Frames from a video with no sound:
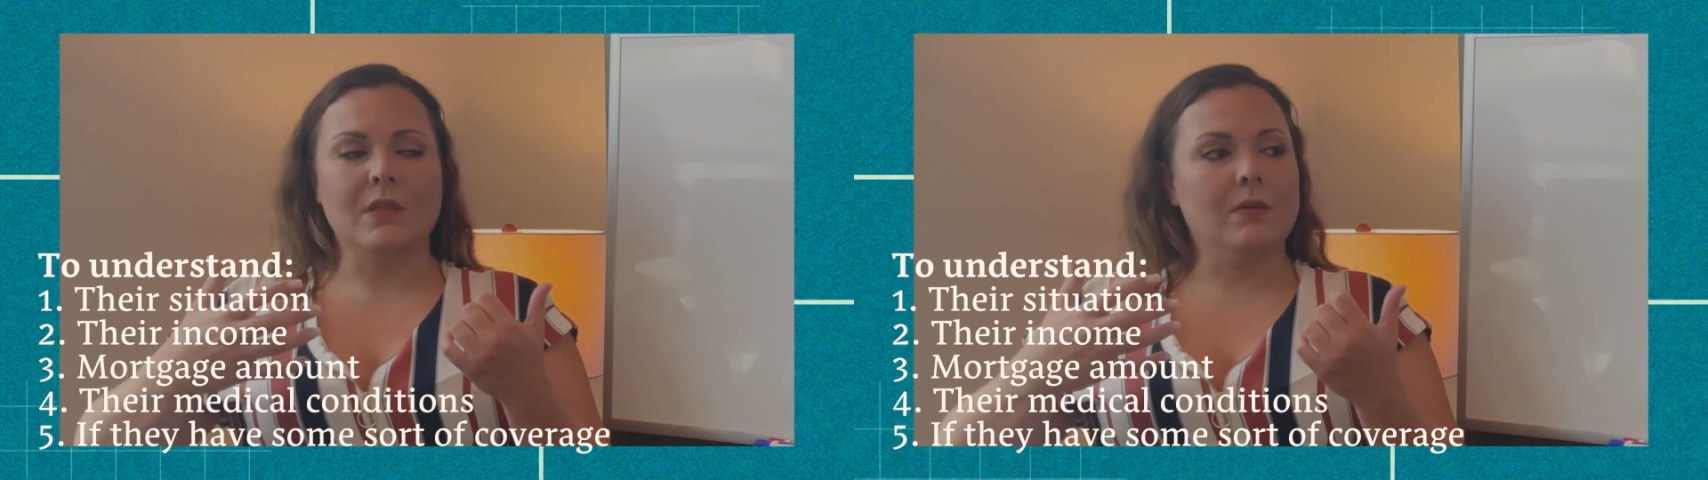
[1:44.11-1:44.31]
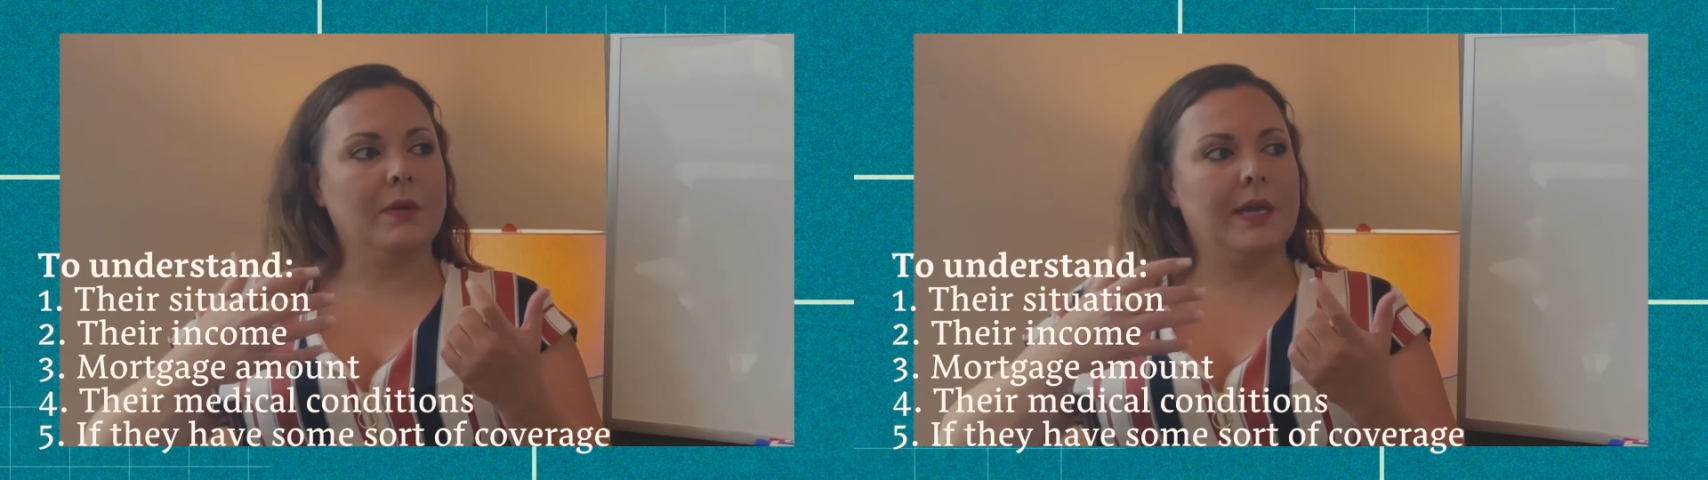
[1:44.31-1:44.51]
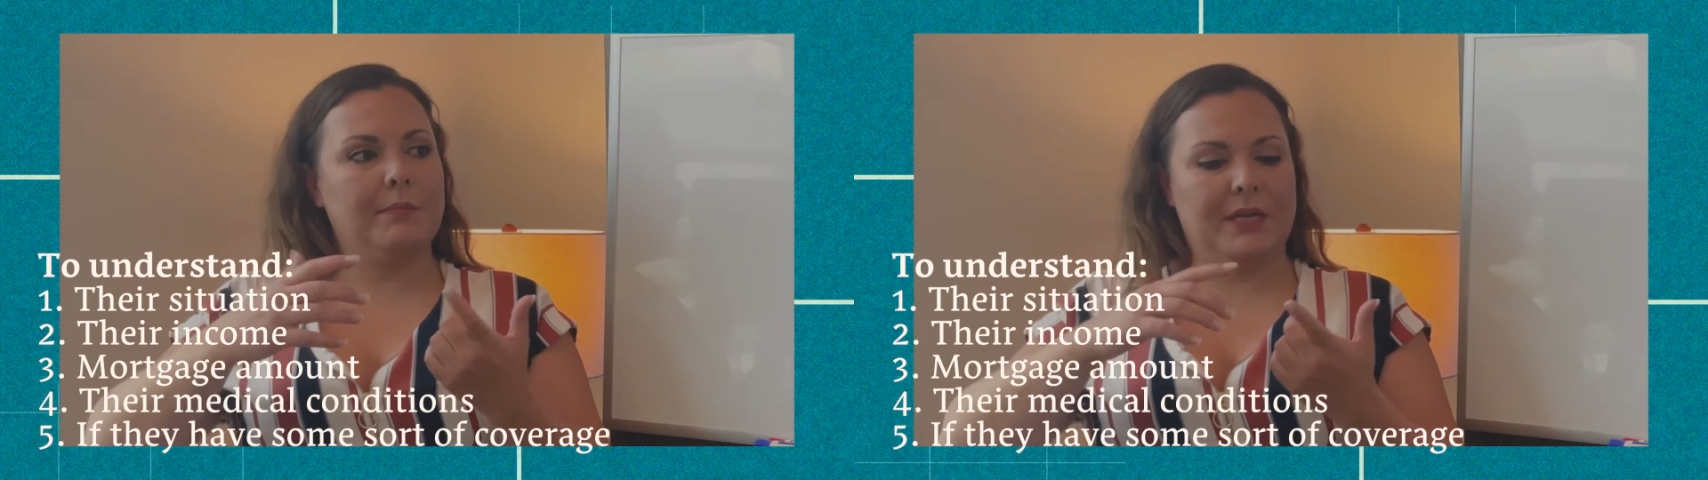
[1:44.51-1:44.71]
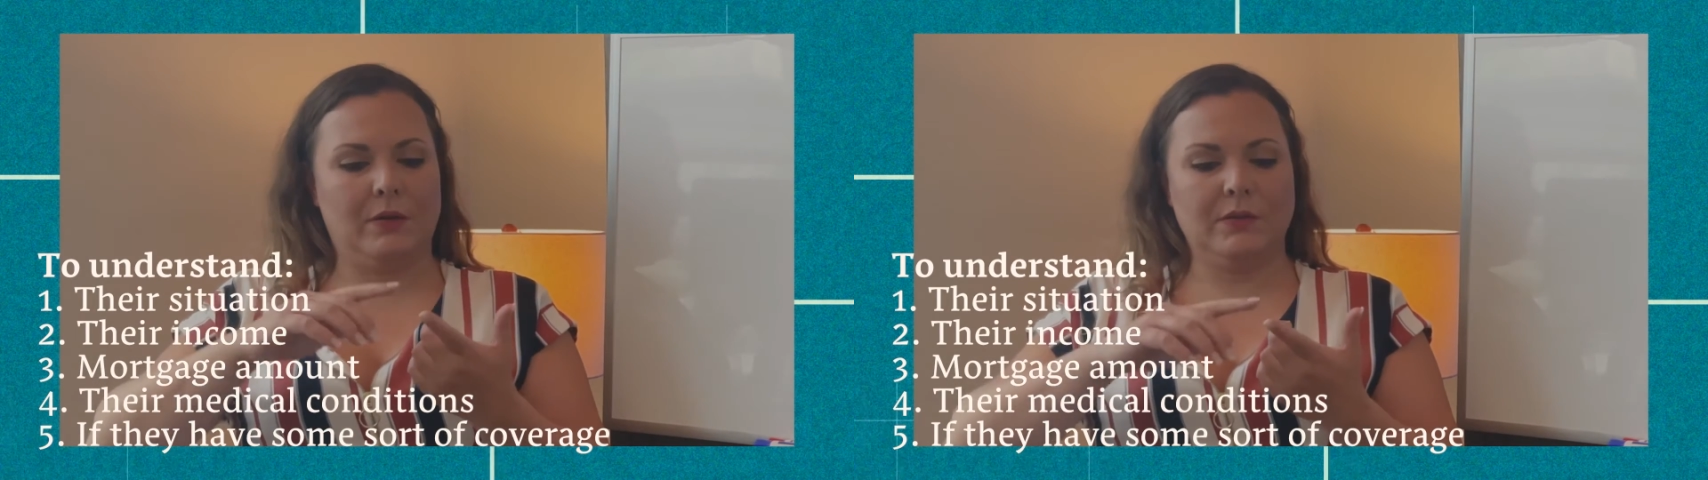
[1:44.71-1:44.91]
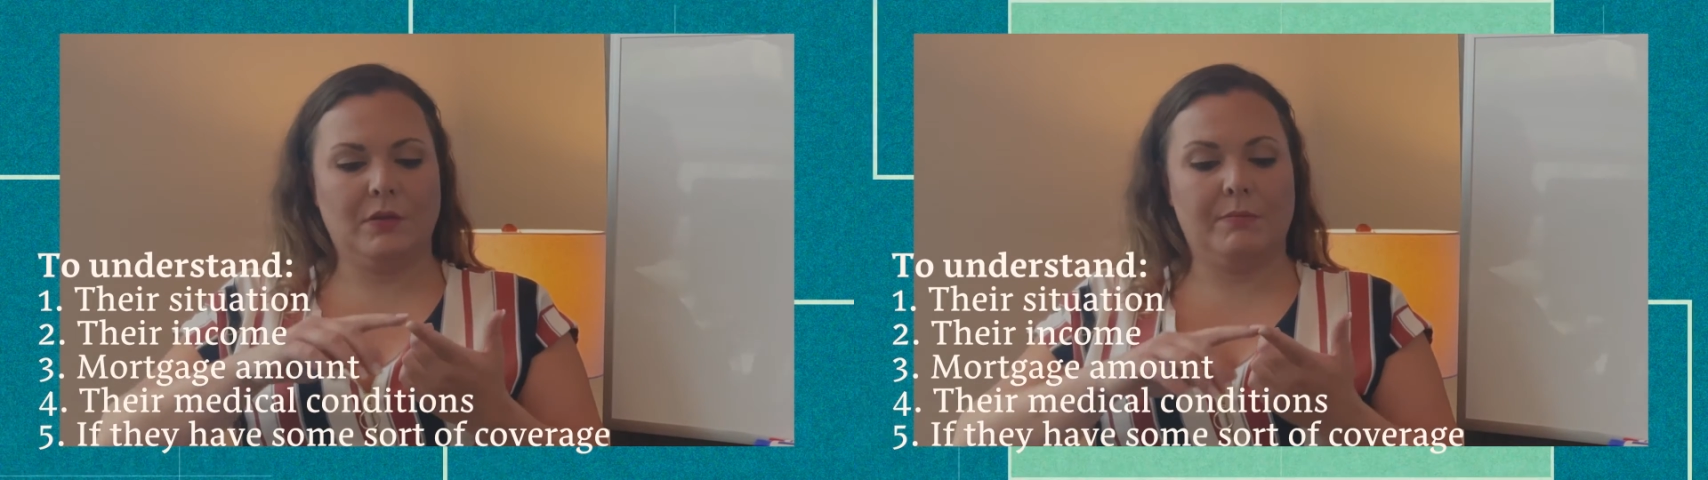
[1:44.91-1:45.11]
okay, but
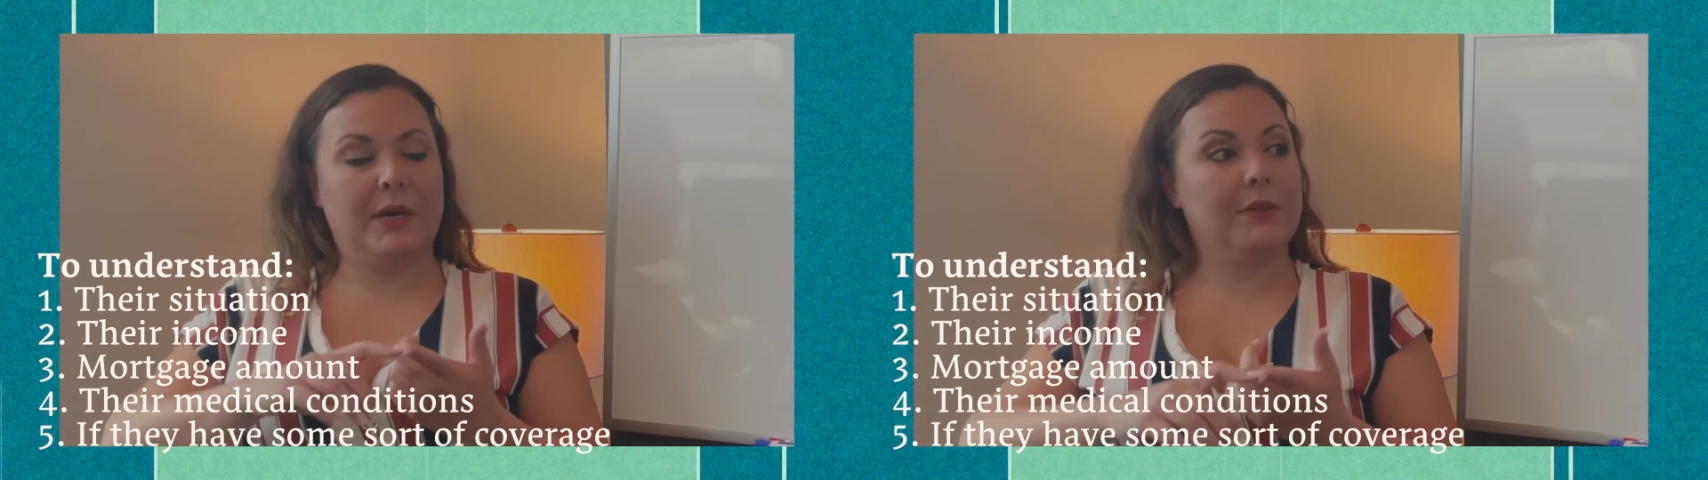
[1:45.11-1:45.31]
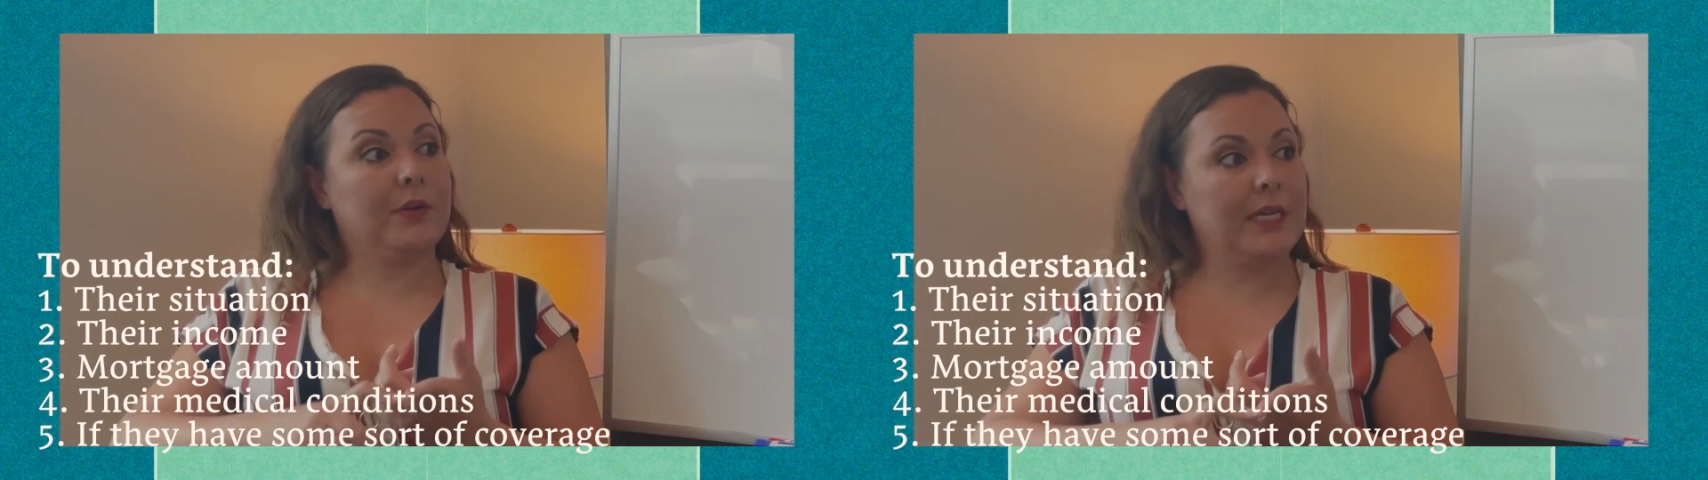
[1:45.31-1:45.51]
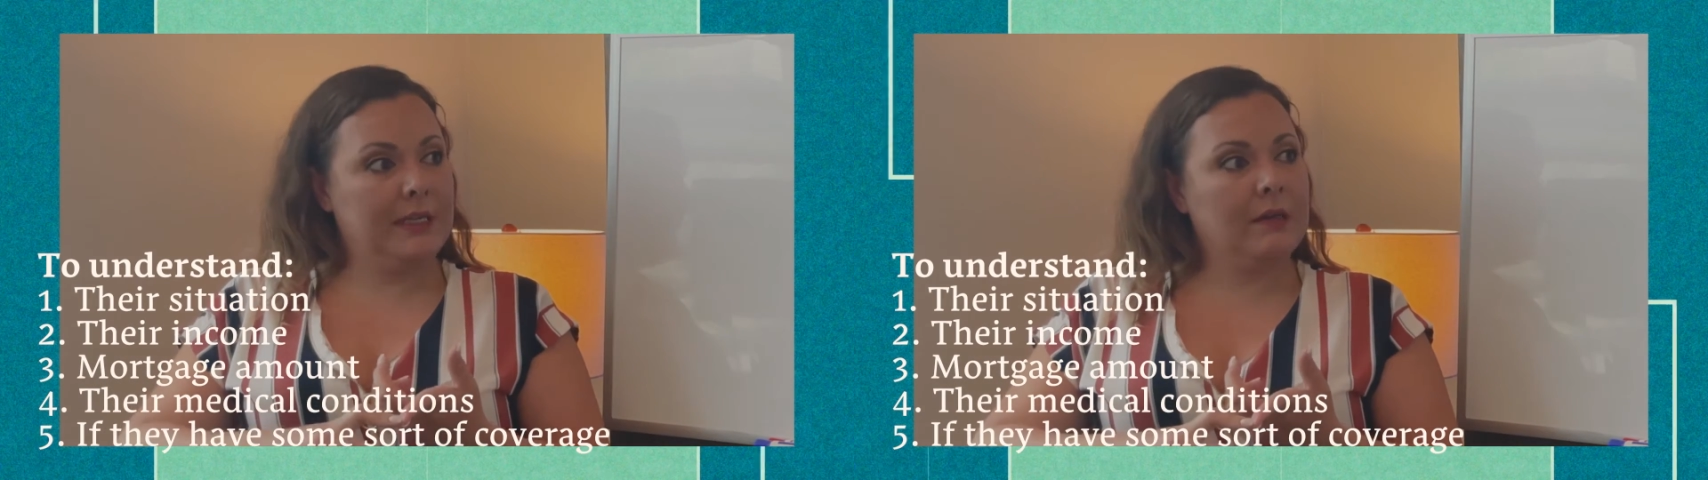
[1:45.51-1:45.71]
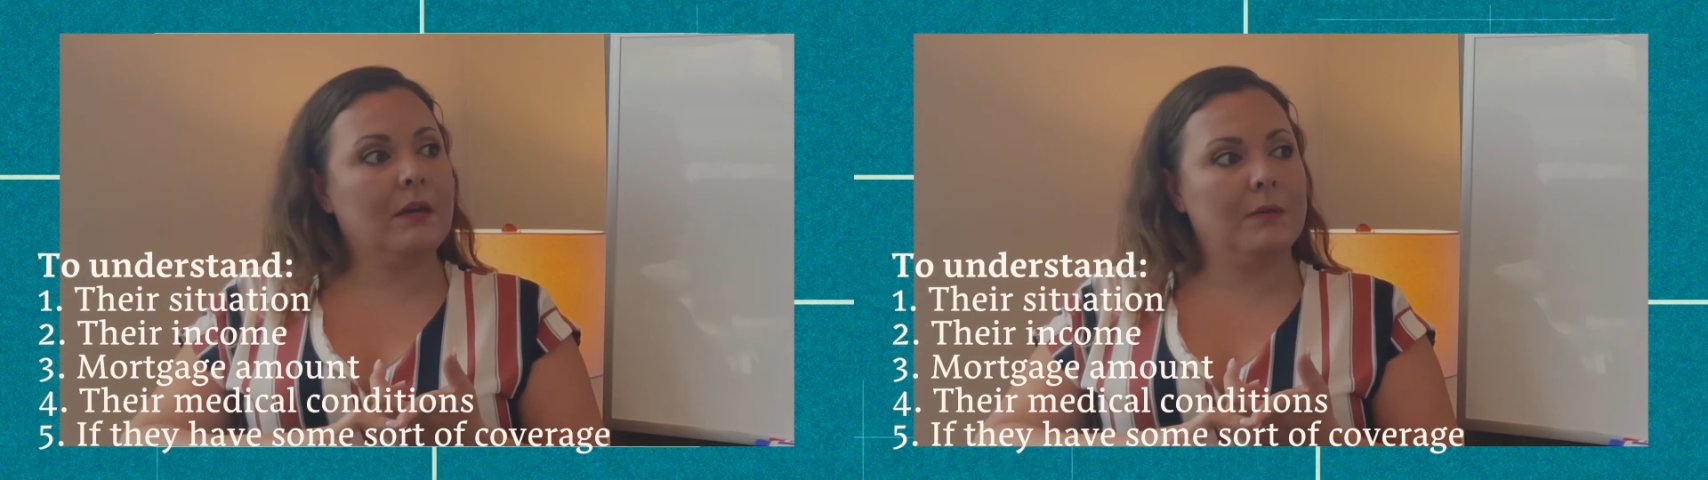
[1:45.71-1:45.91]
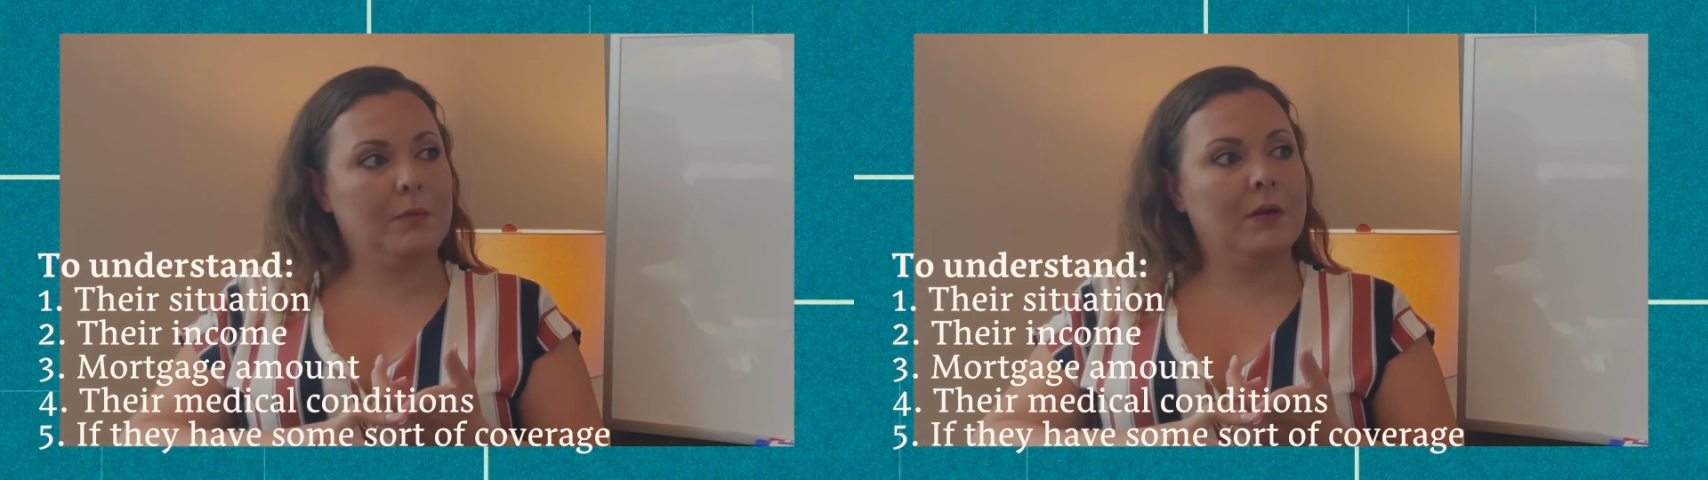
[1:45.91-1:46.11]
also about their
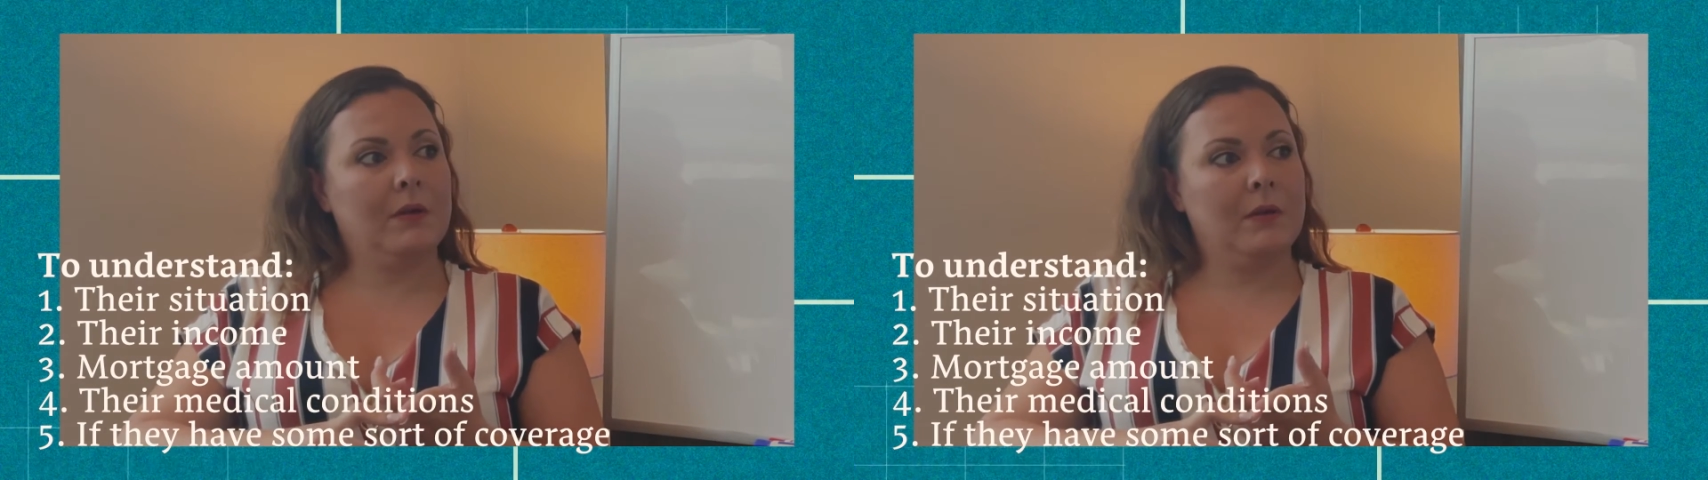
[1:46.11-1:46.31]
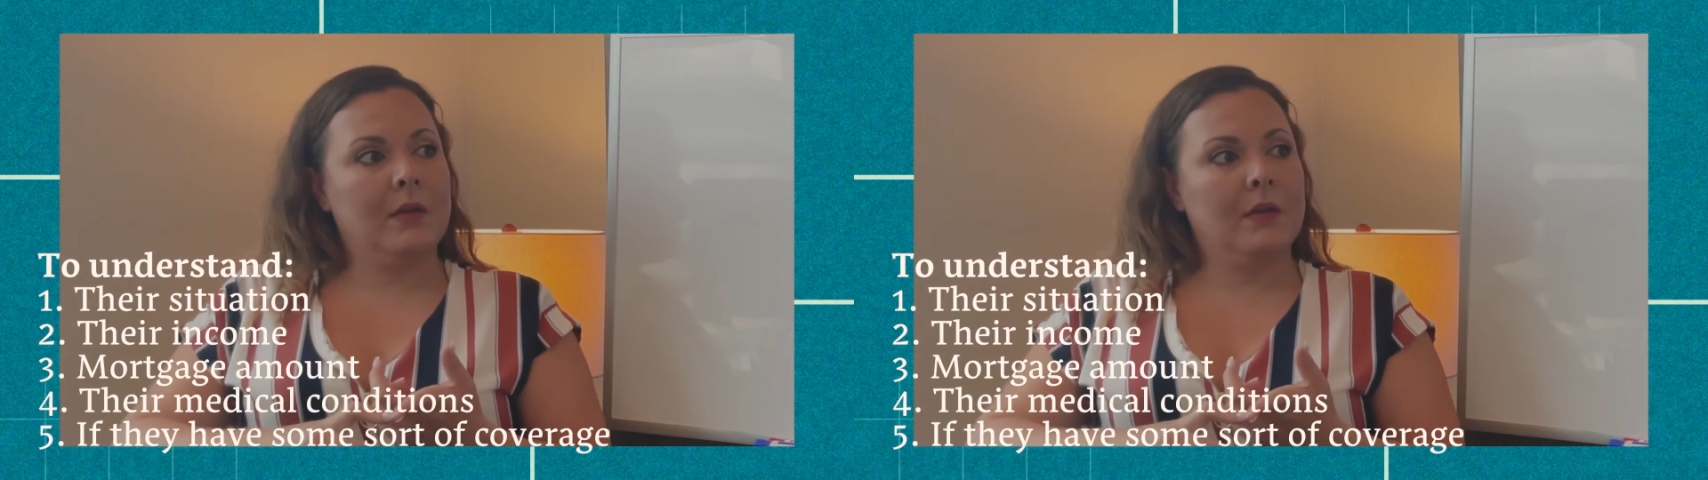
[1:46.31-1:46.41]
income.